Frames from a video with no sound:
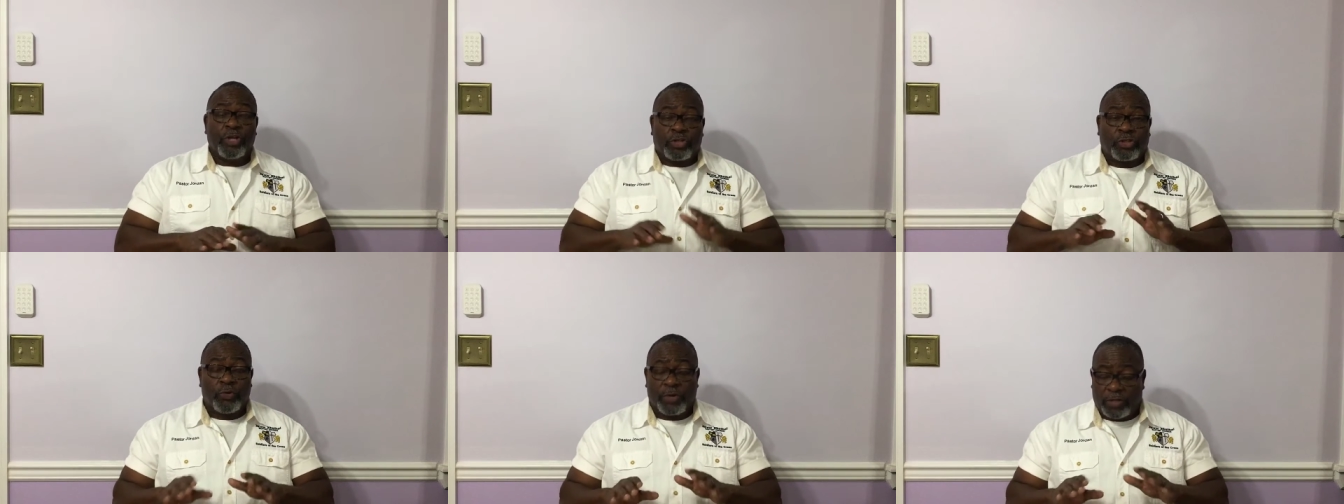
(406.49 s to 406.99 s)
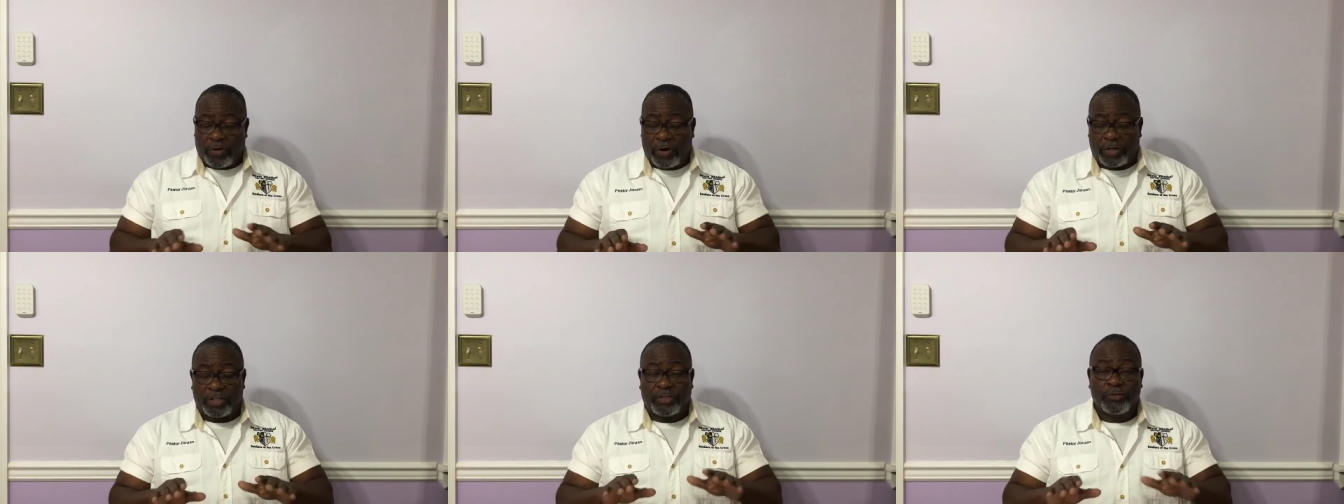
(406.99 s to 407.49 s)
So, in
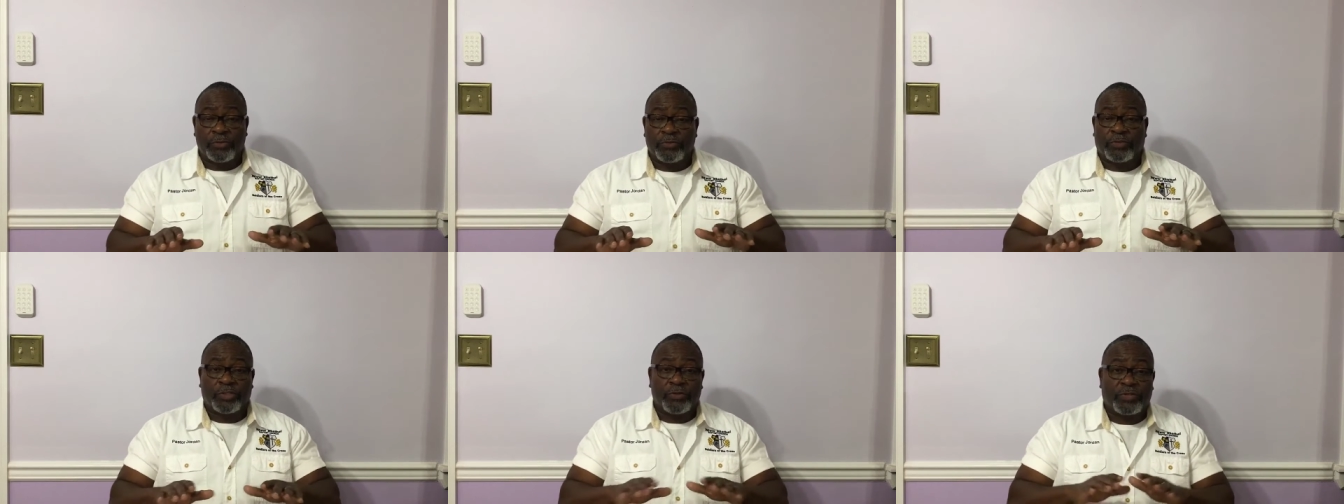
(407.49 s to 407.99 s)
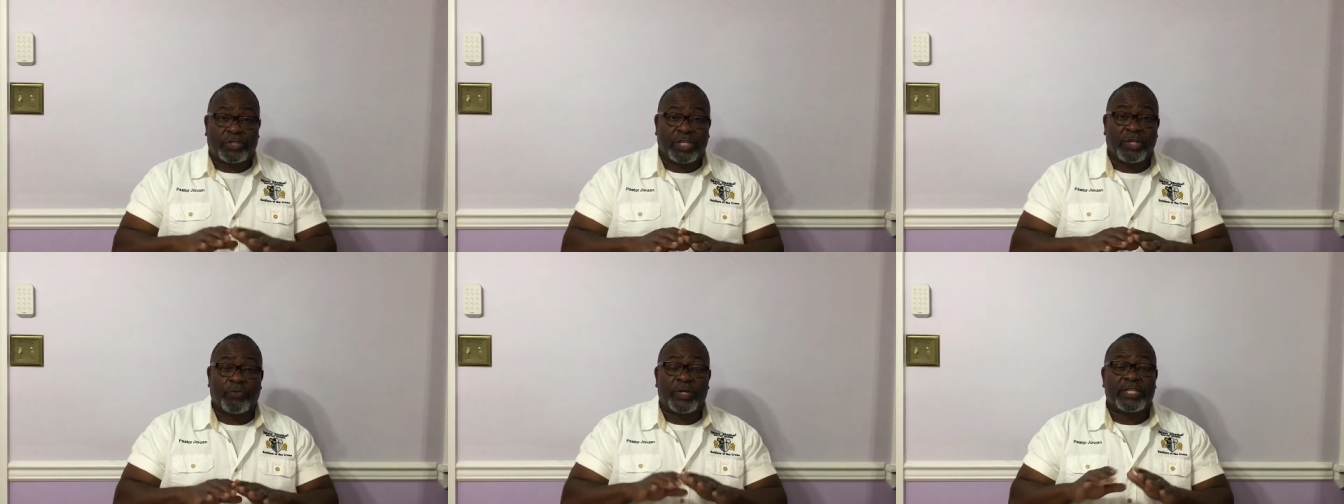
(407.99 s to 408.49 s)
order to, to
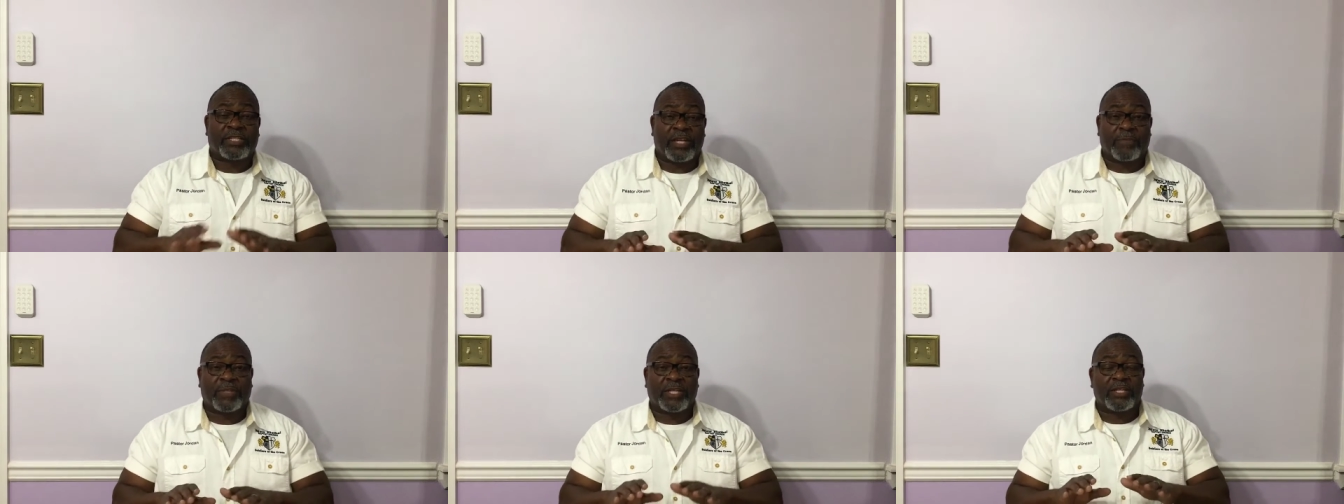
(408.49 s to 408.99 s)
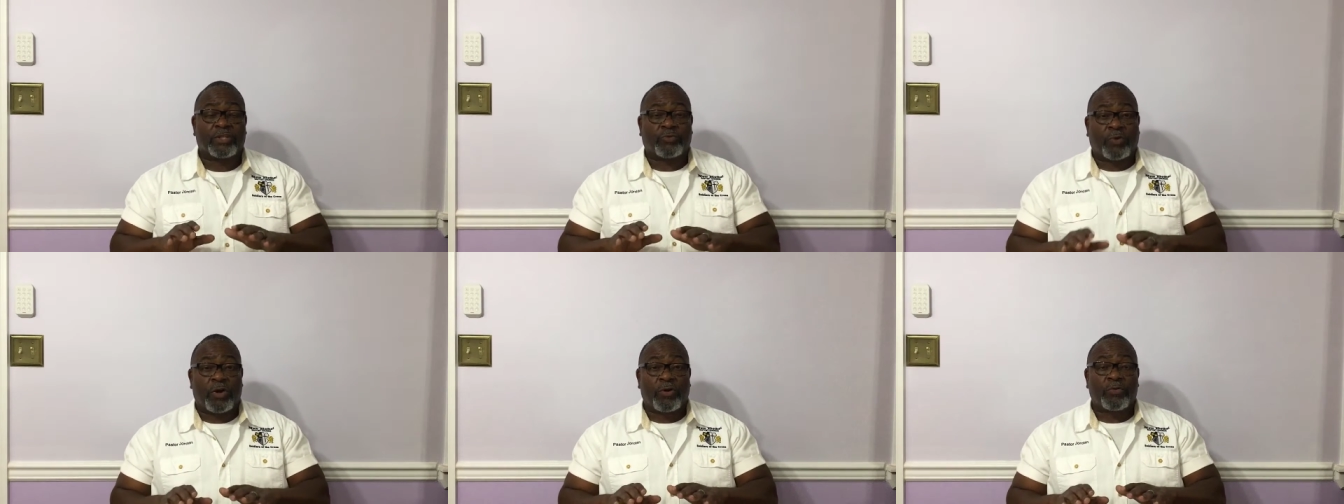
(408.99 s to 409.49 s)
see when something is
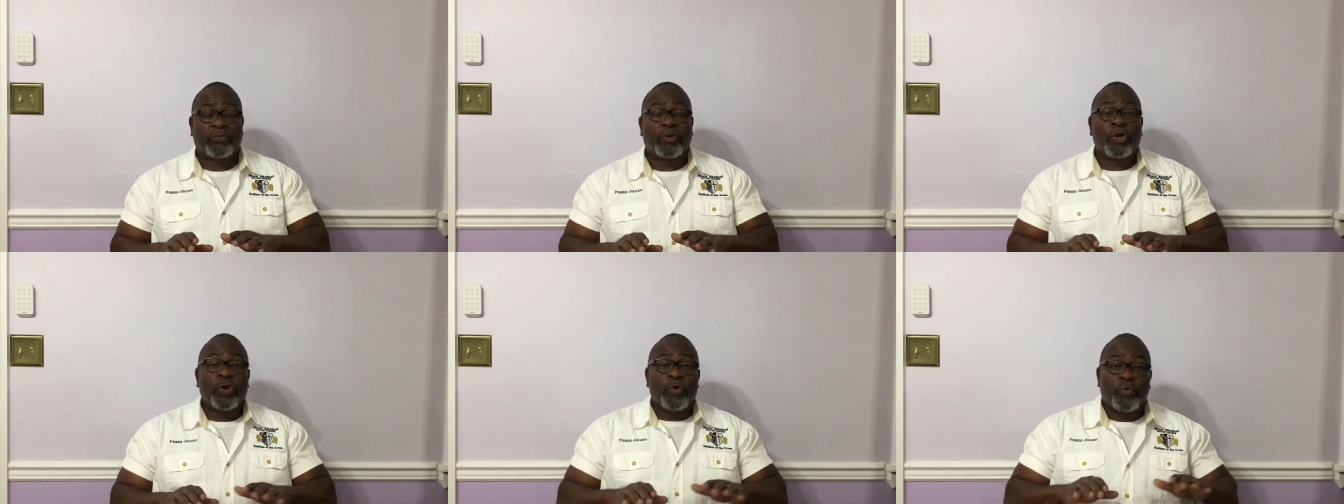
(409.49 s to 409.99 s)
wrong,